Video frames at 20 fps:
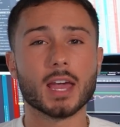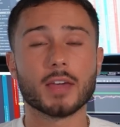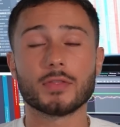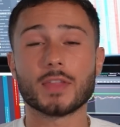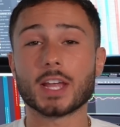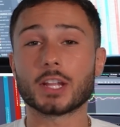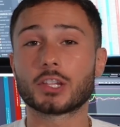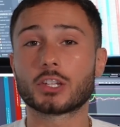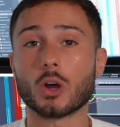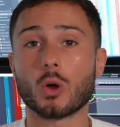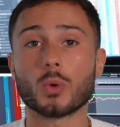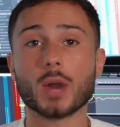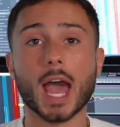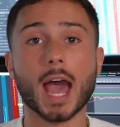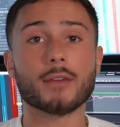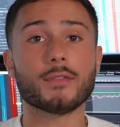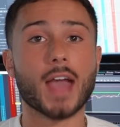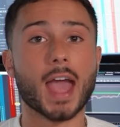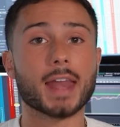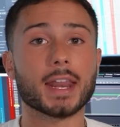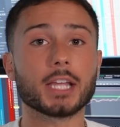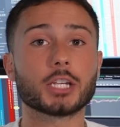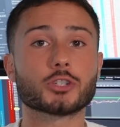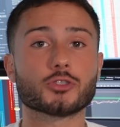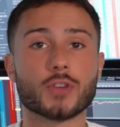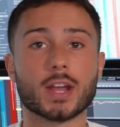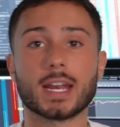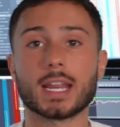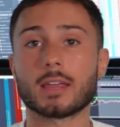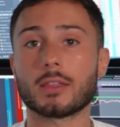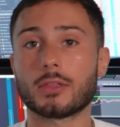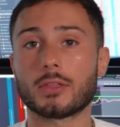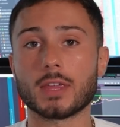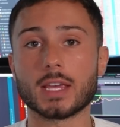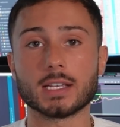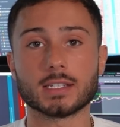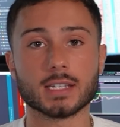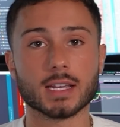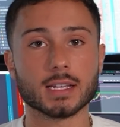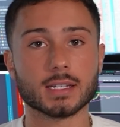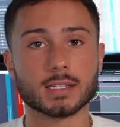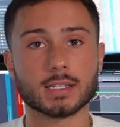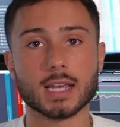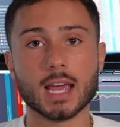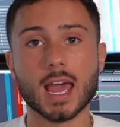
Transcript: They don't have any trading thesis.